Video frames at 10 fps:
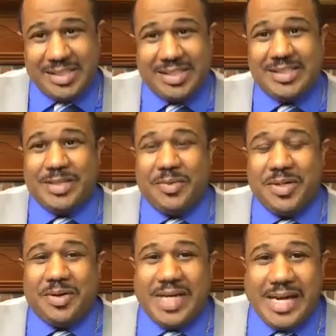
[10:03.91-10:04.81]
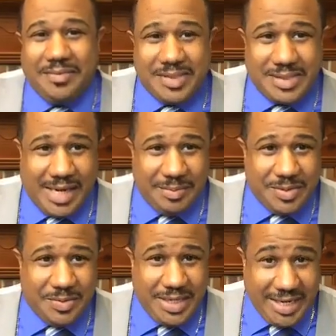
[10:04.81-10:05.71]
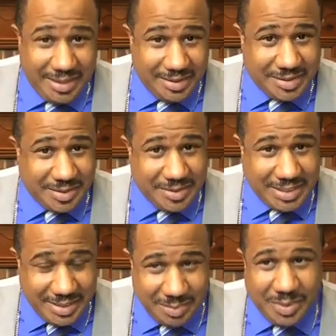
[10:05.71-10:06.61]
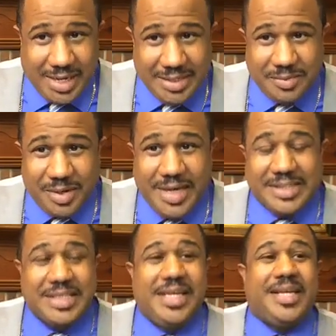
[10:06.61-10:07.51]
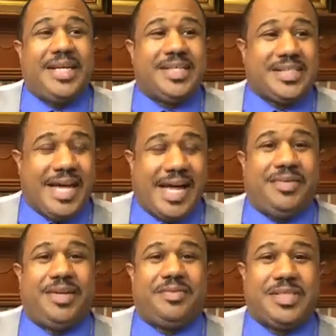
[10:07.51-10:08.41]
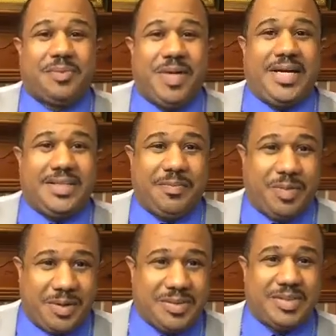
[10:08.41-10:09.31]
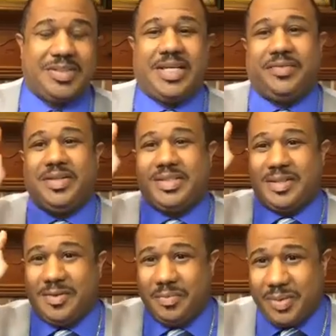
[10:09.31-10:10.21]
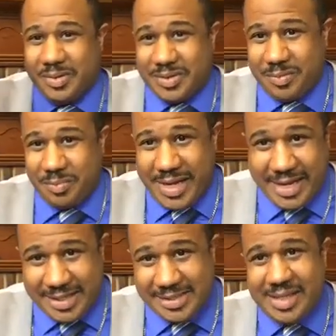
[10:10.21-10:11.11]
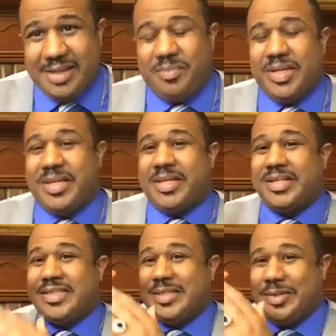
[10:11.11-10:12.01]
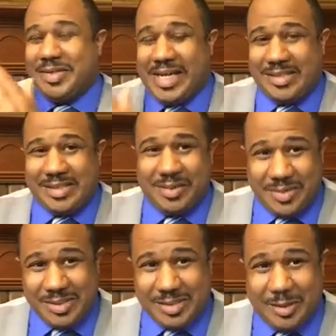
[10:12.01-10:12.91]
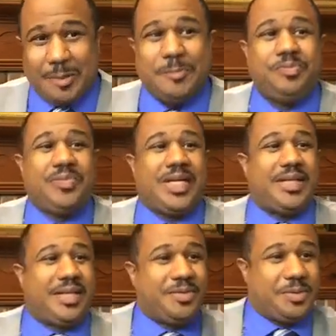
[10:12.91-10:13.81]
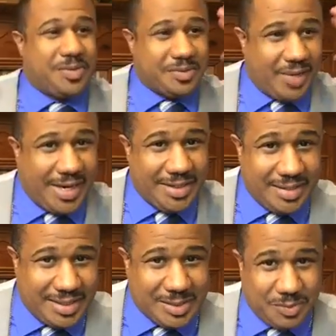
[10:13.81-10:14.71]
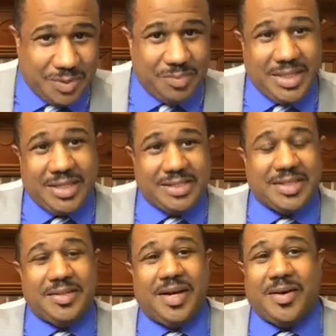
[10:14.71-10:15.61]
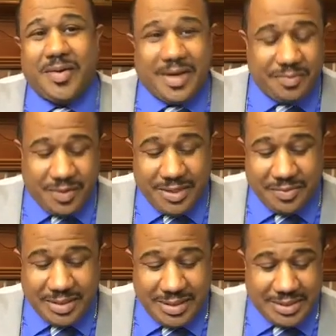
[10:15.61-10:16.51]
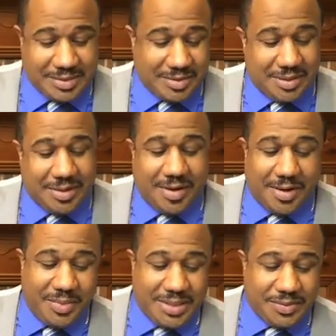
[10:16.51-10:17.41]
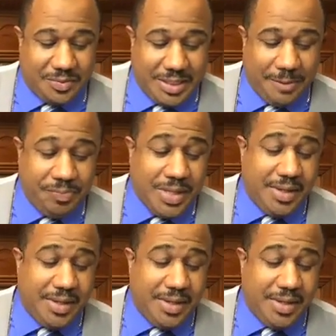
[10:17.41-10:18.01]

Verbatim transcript: sins that we're going to have to stop doing in the church, in the body of Christ, is having respect to persons, giving a certain person a pass because, you know, that so and so, and then crucifying this one because they're not on our favorite list or they're not our best friend.